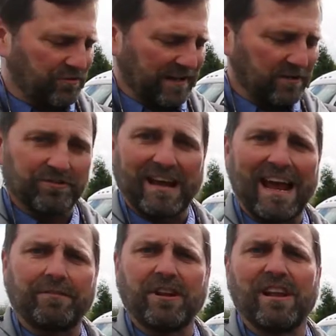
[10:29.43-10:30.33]
trailer is I
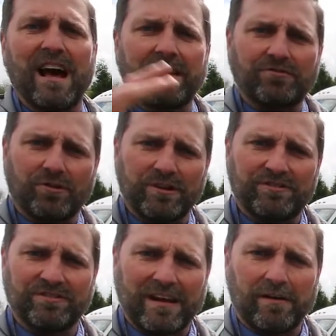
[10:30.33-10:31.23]
have a lot of
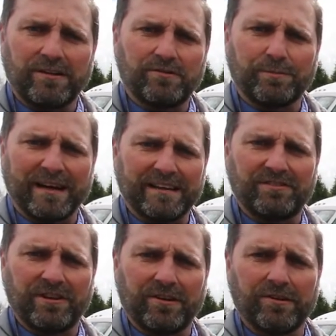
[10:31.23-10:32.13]
choices how I use my
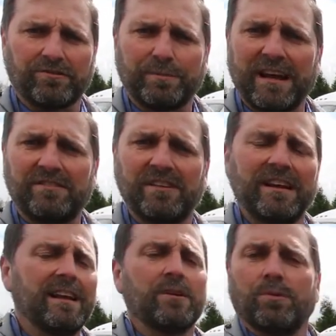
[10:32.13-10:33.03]
interior space
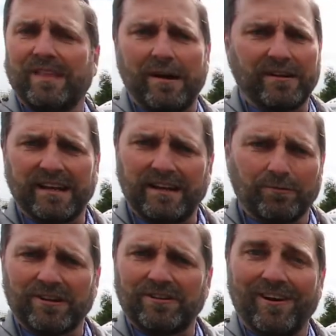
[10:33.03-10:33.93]
without getting
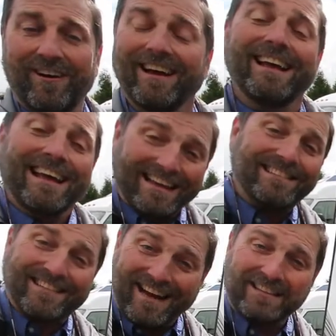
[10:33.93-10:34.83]
real long.
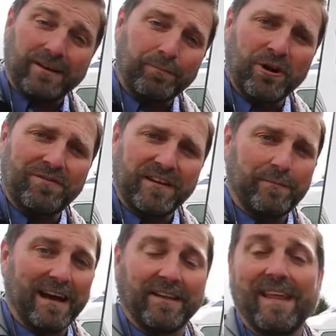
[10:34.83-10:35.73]
It's got the Murphy
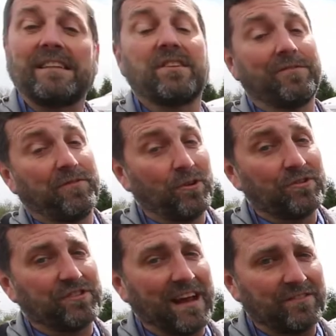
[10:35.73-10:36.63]
bed, and that's a
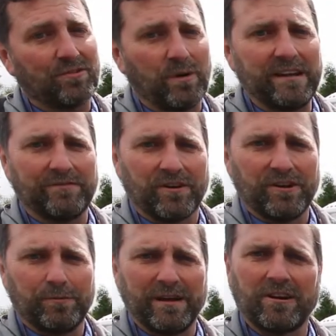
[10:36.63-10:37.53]
full-size queen for
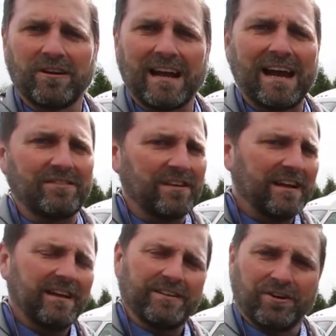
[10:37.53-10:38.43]
you bigger guys.
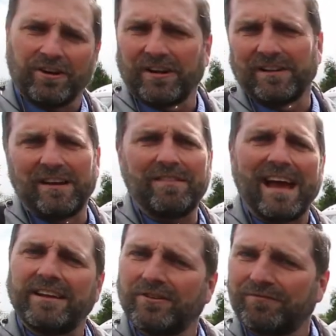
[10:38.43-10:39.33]
You're gonna love
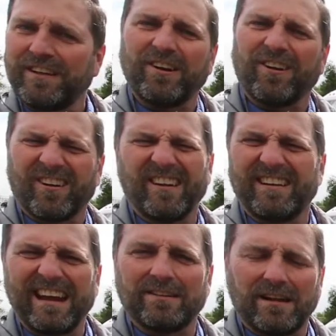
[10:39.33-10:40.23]
that. Your feet aren't gonna
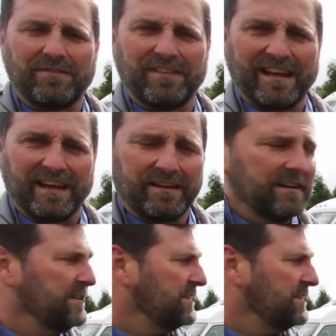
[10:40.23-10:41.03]
dangle off the end.